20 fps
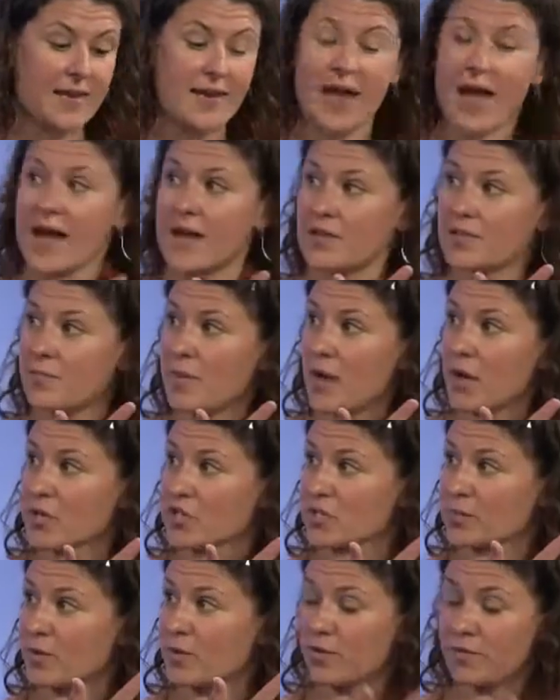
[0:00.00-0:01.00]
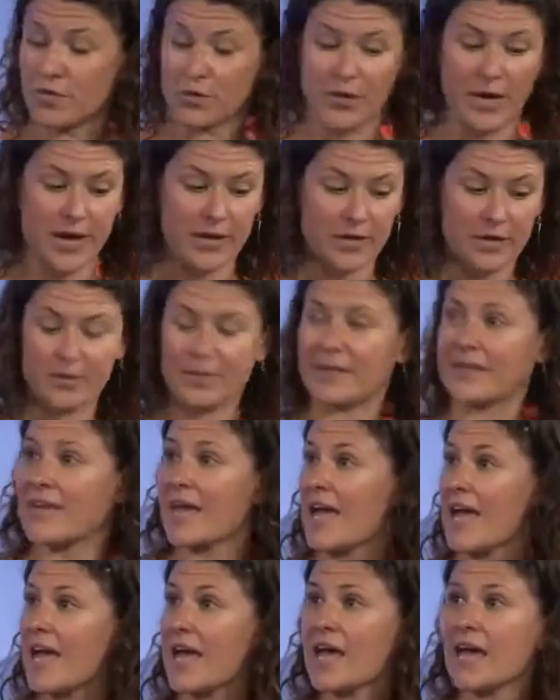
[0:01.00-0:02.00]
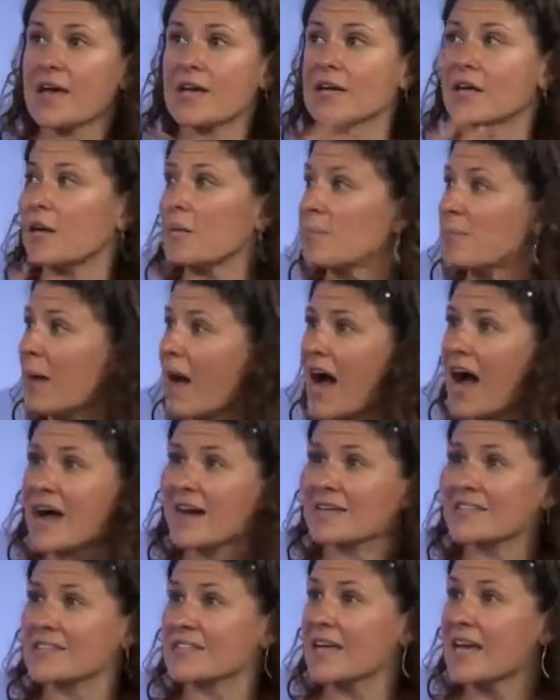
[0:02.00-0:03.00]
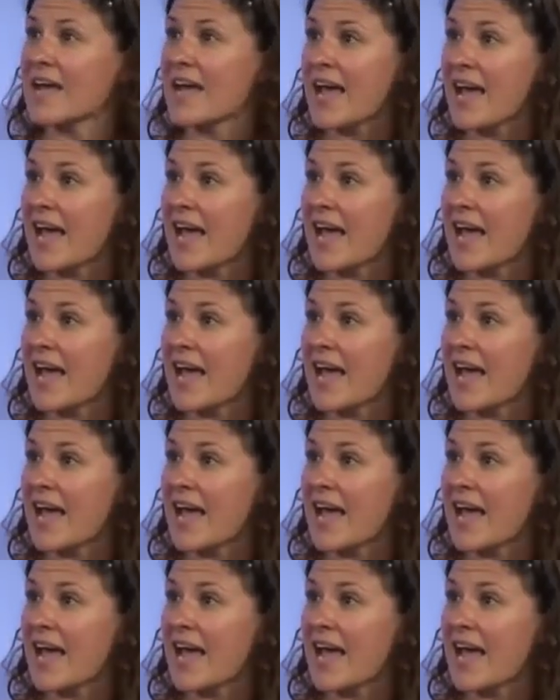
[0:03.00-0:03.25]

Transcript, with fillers: non-perishable food item, a can, a box,